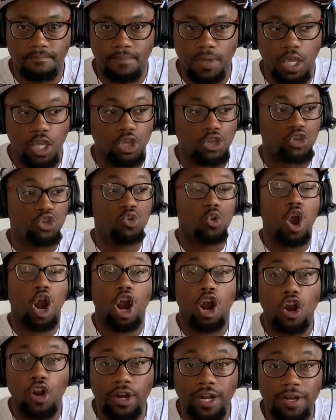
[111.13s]
You
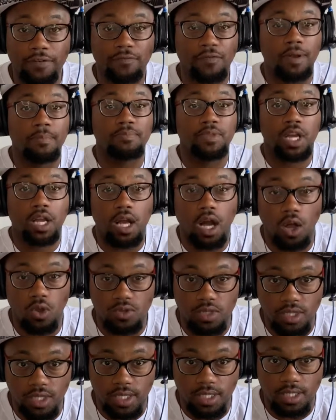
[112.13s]
heard it from the
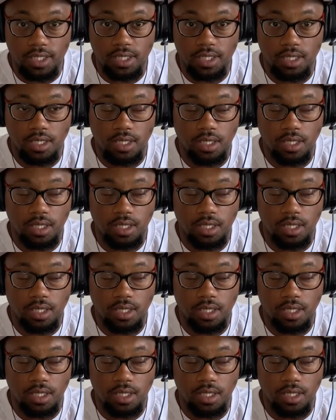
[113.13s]
coaches.